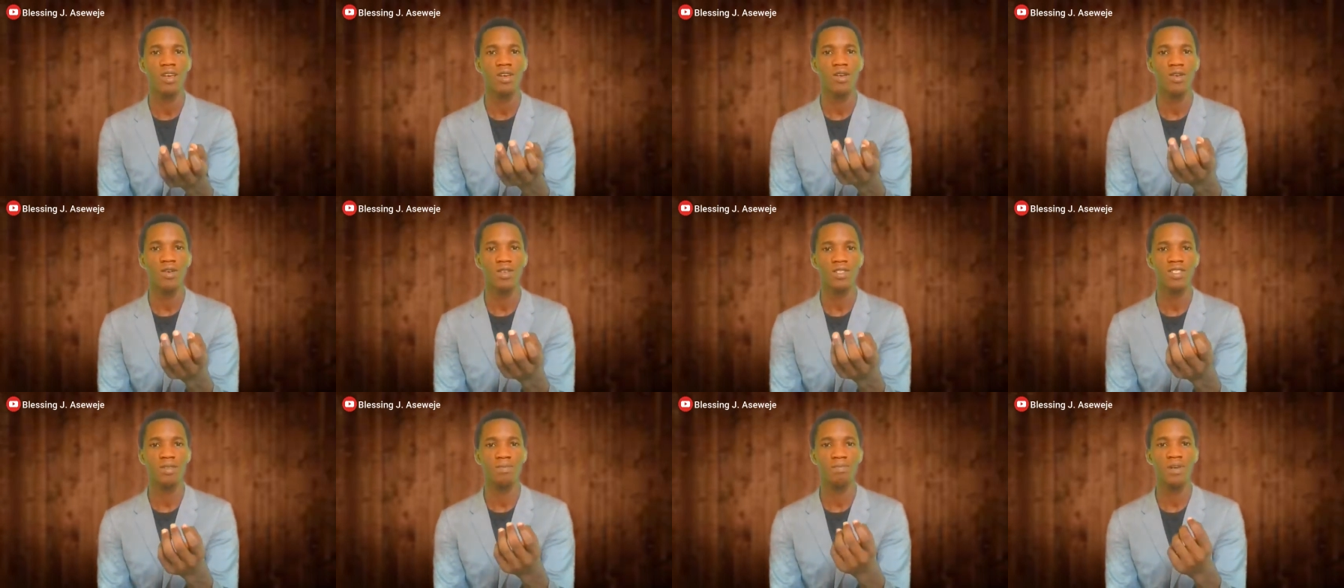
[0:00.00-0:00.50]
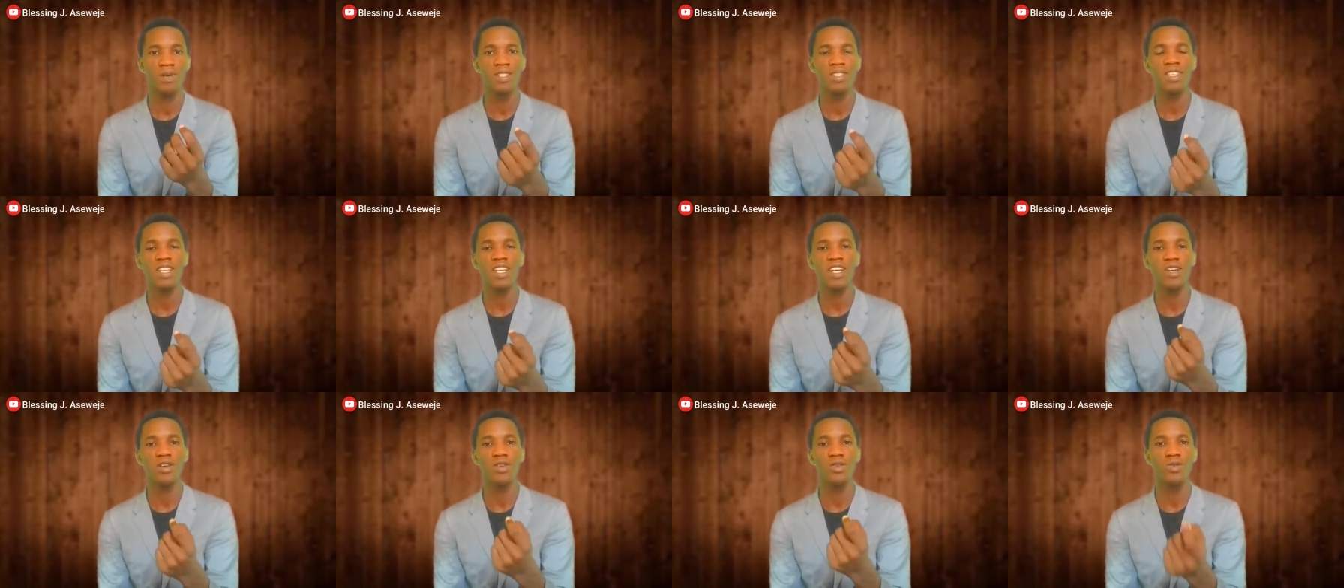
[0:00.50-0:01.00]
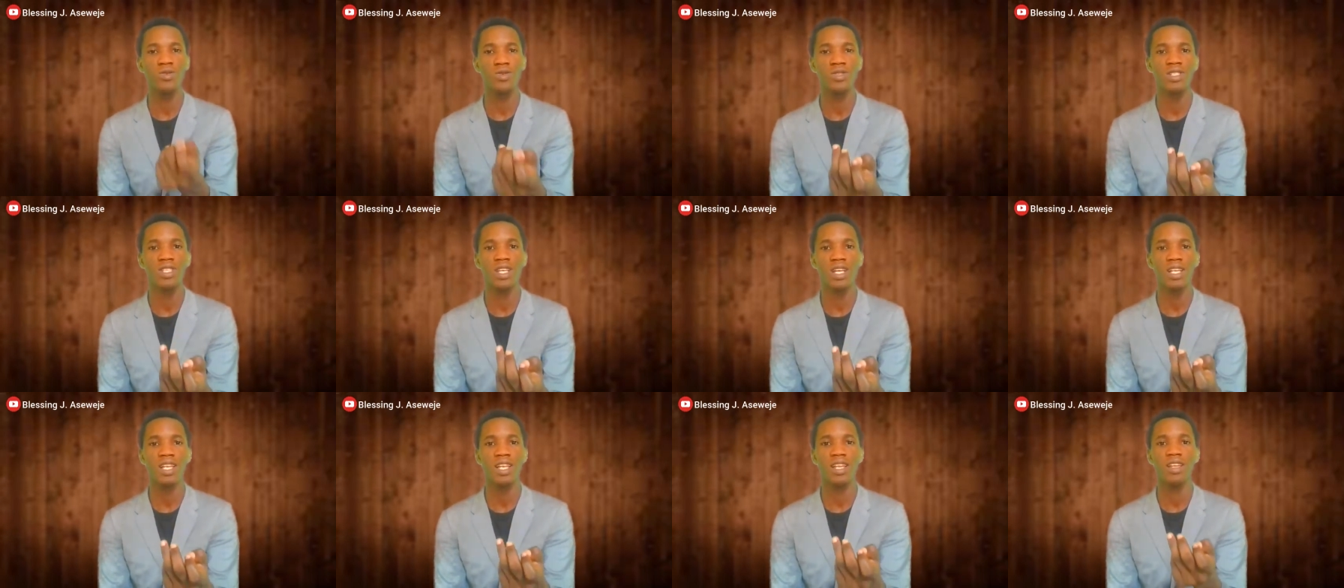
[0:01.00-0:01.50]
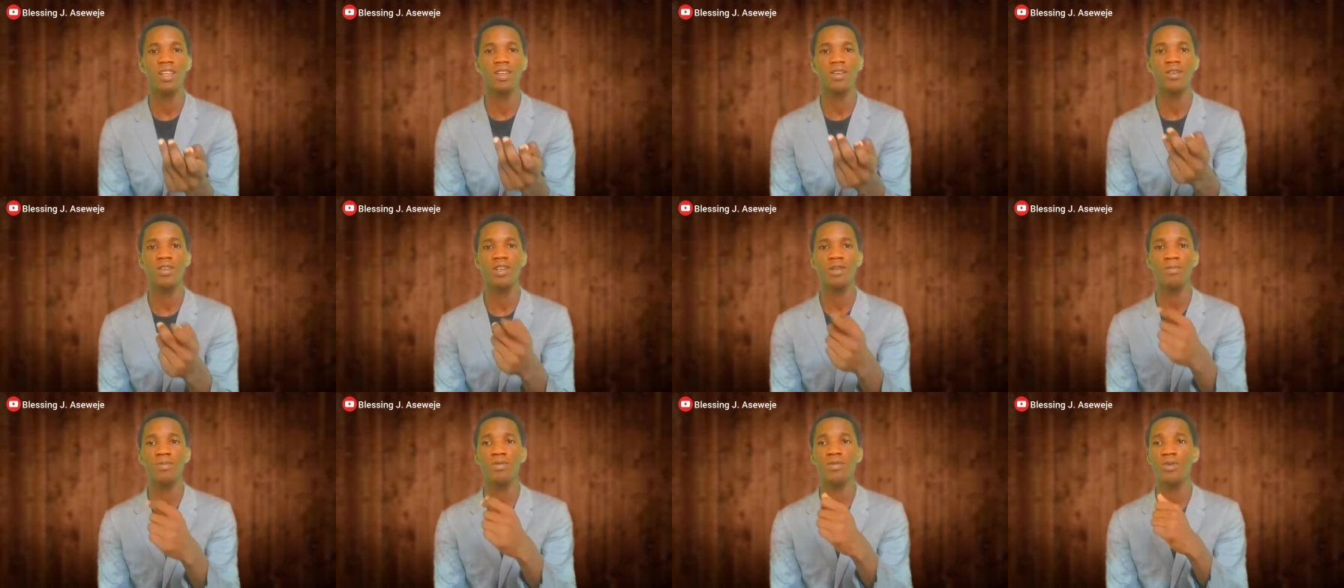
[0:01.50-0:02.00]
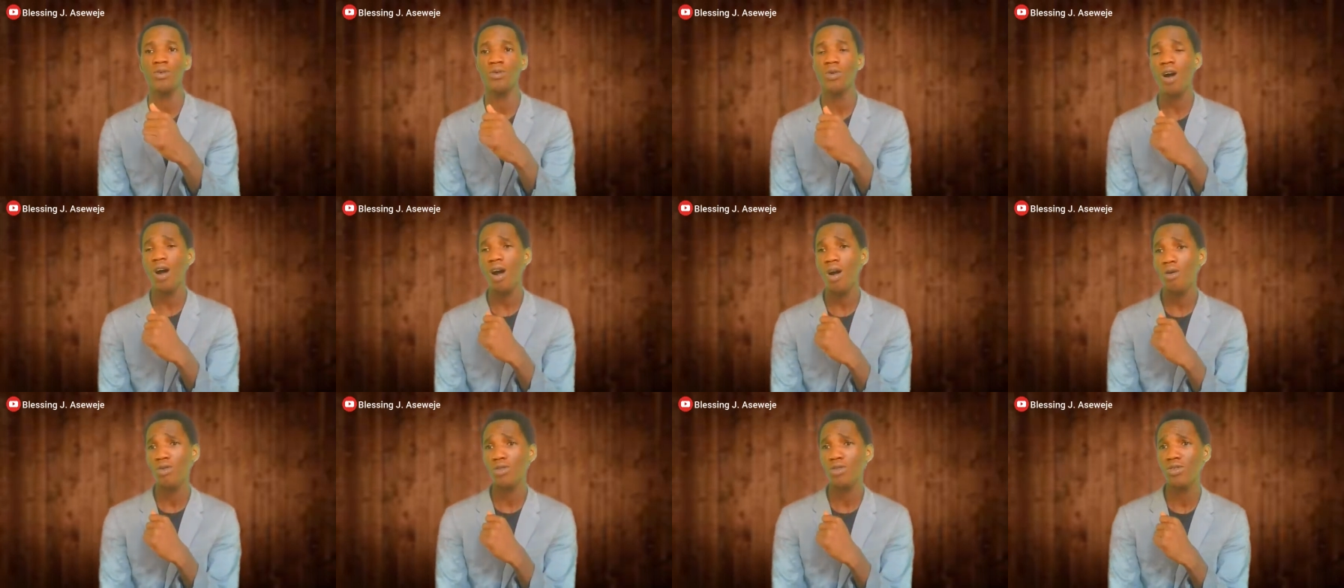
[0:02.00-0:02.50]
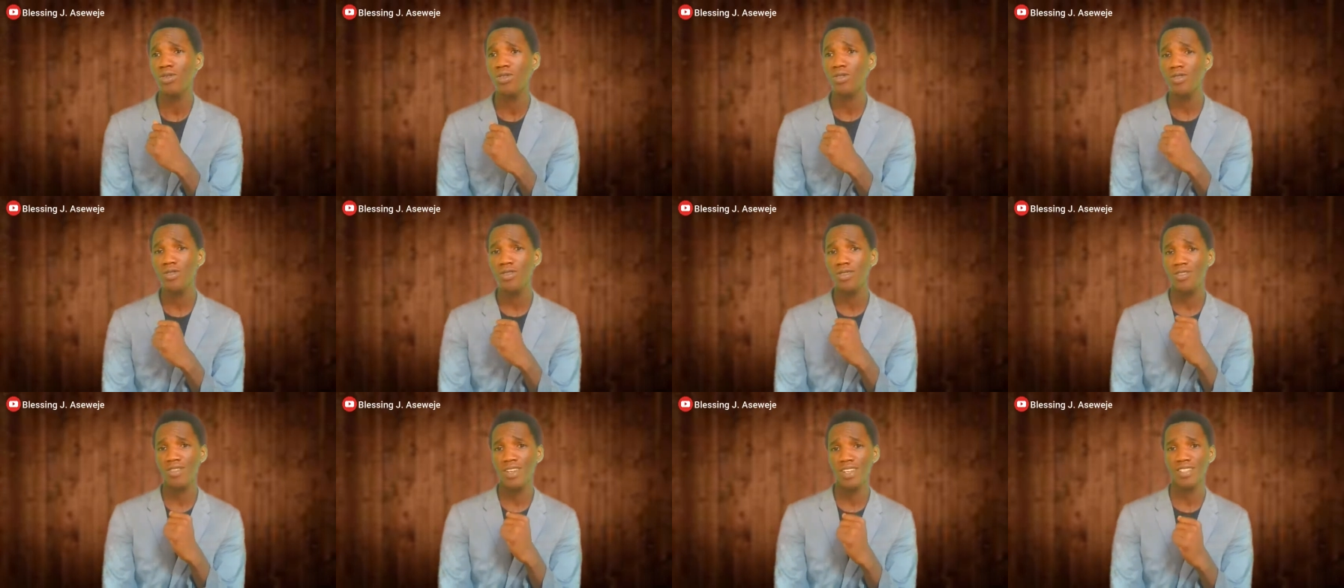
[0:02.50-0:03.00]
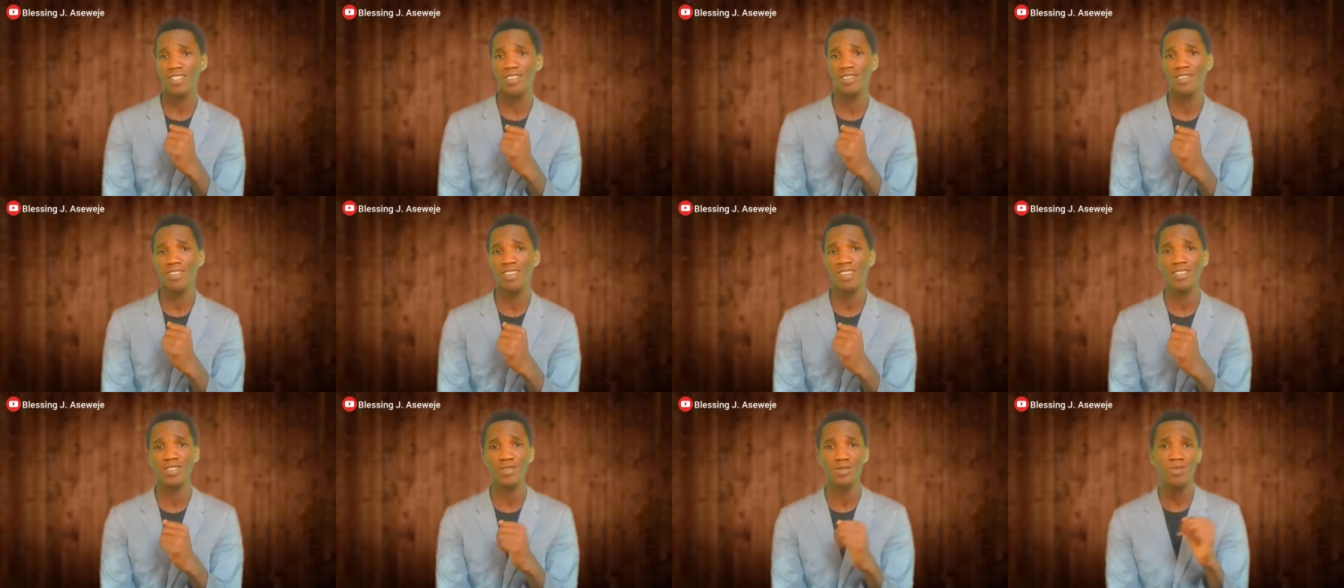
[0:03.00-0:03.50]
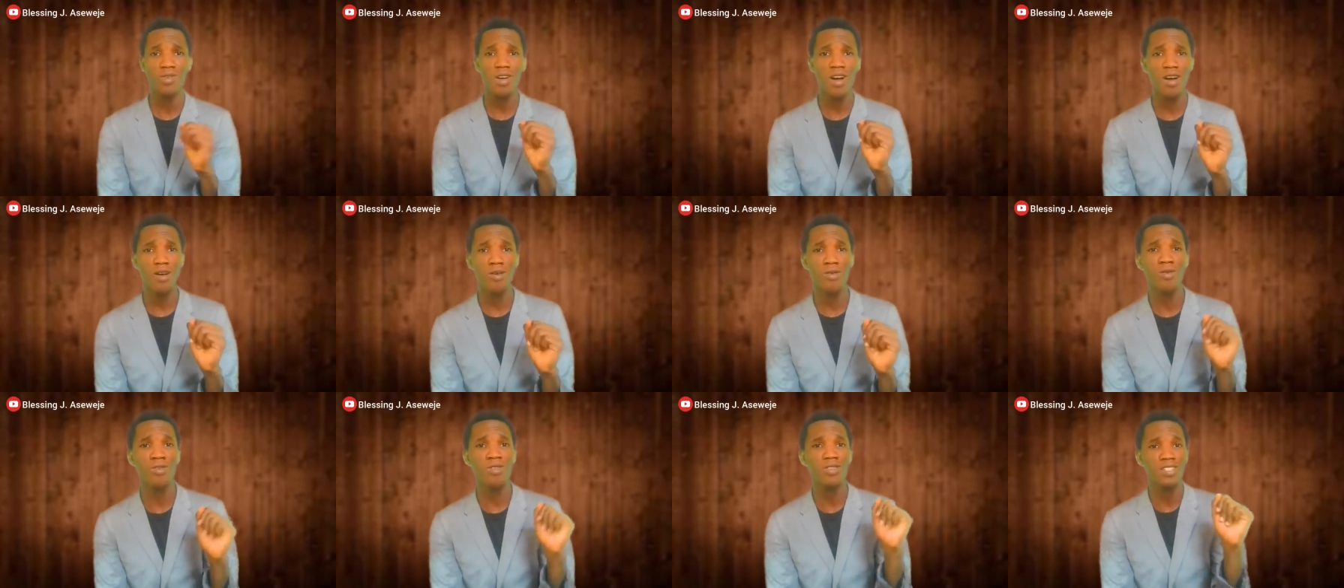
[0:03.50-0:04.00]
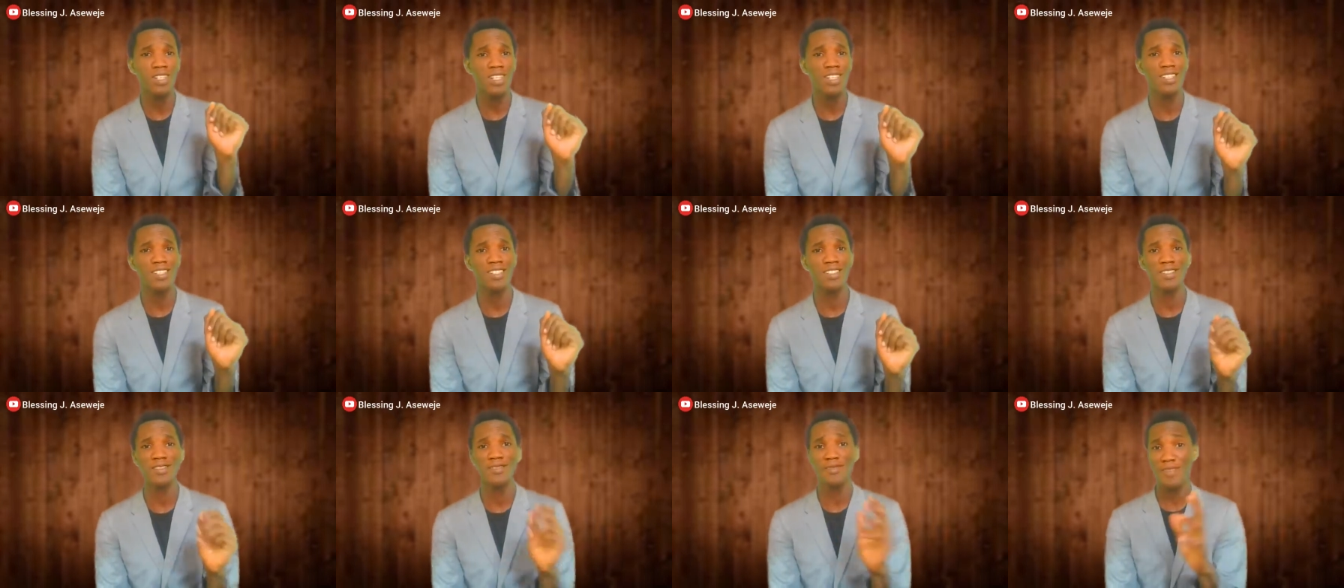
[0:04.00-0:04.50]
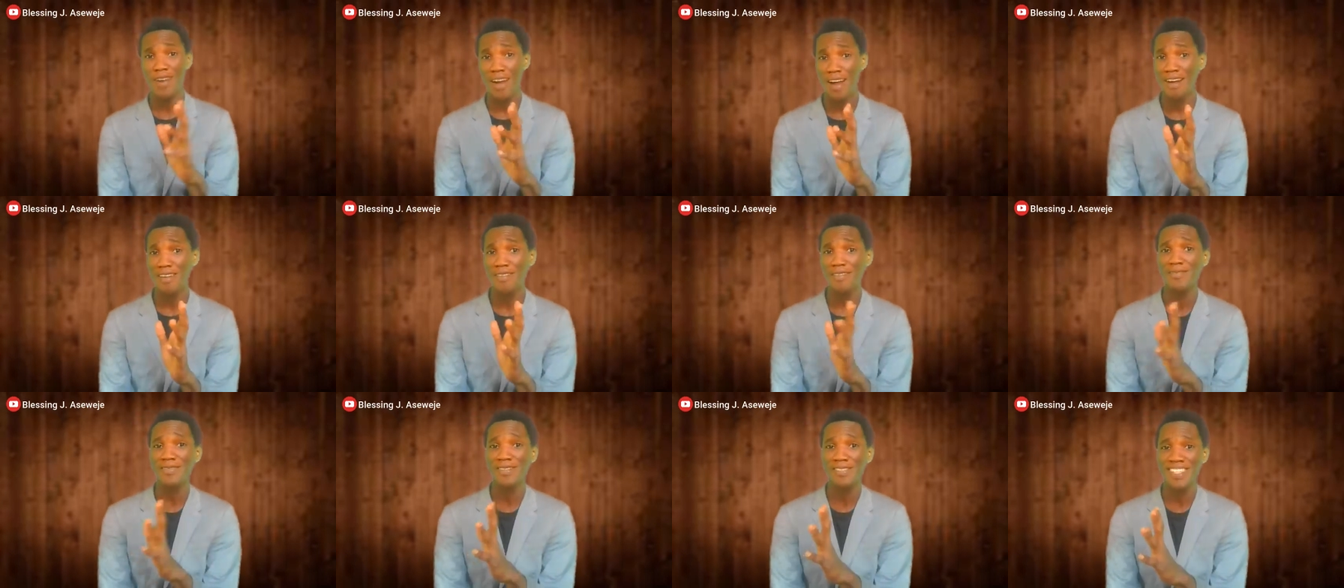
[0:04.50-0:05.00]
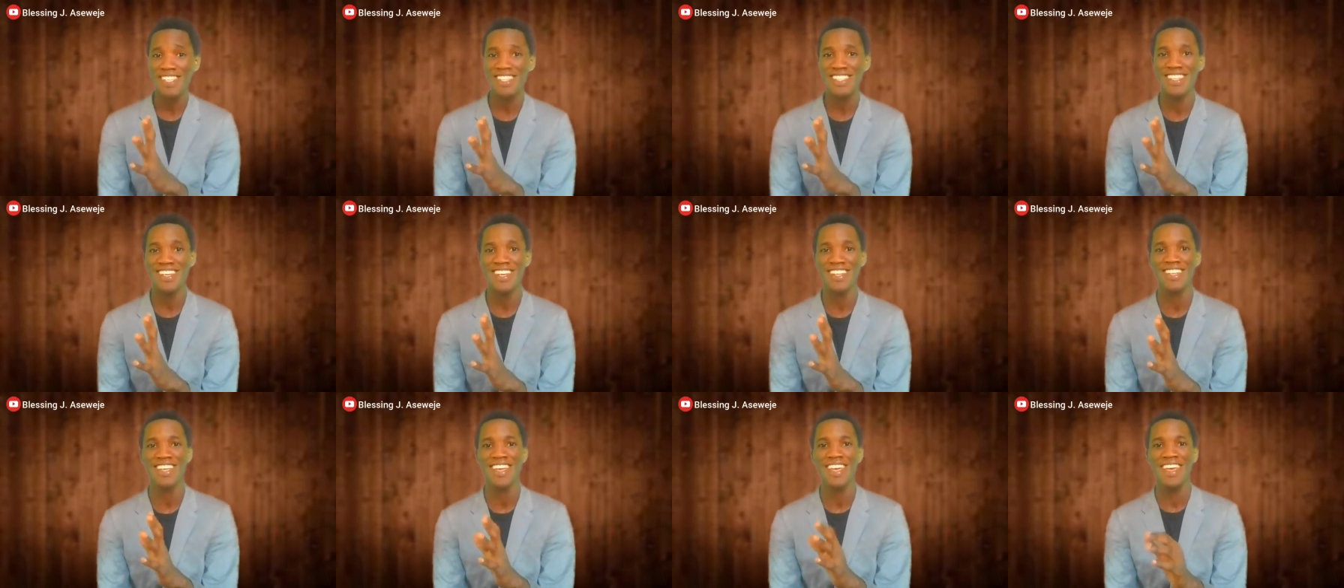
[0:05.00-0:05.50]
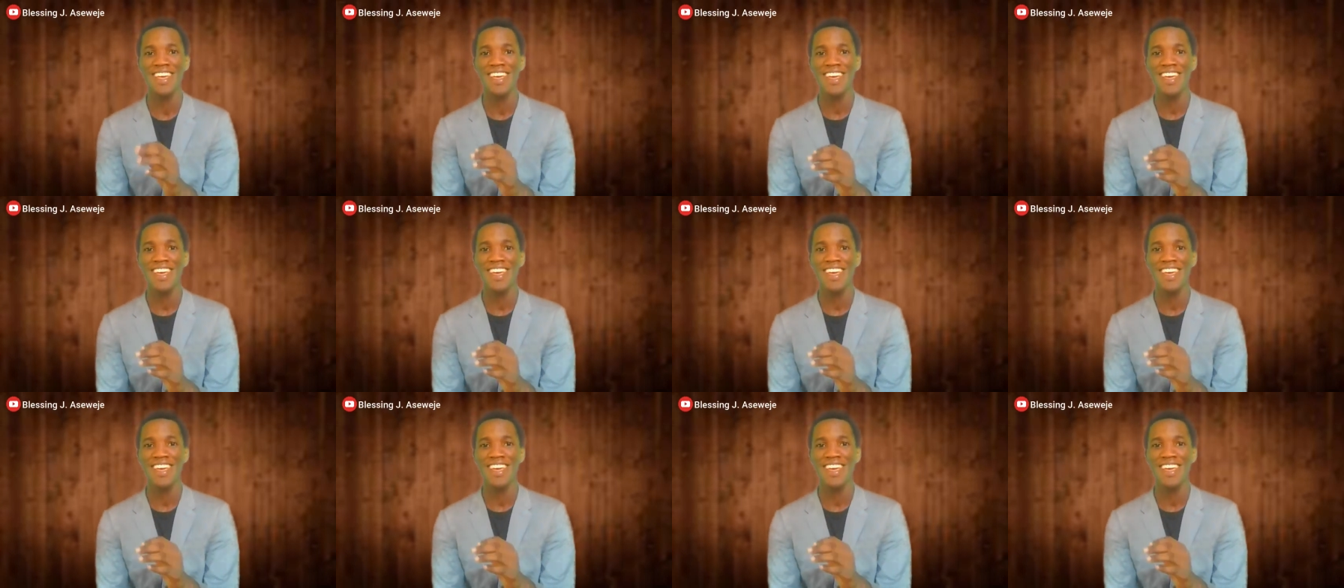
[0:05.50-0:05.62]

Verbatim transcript: because the person can use that, and then other people, wow, you look great on this, wow, who did this, wow, who did that?